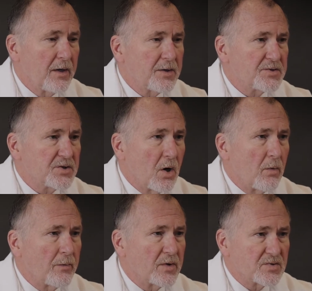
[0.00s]
So
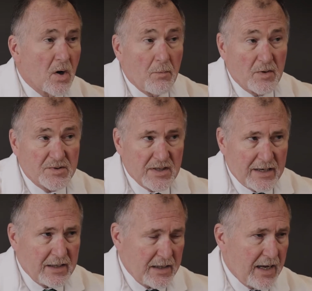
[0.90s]
it was almost
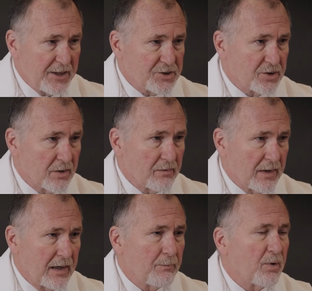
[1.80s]
second nature
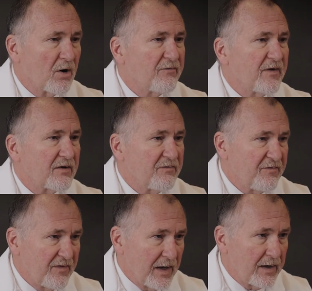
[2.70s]
and a perfect
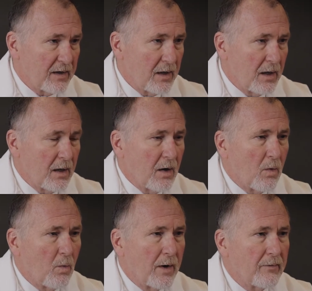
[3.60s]
fit.
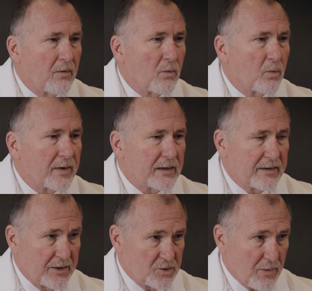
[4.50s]
What
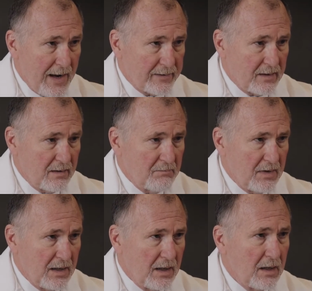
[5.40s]
really attracted
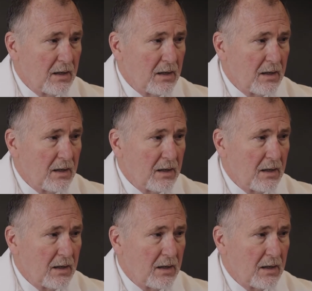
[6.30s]
me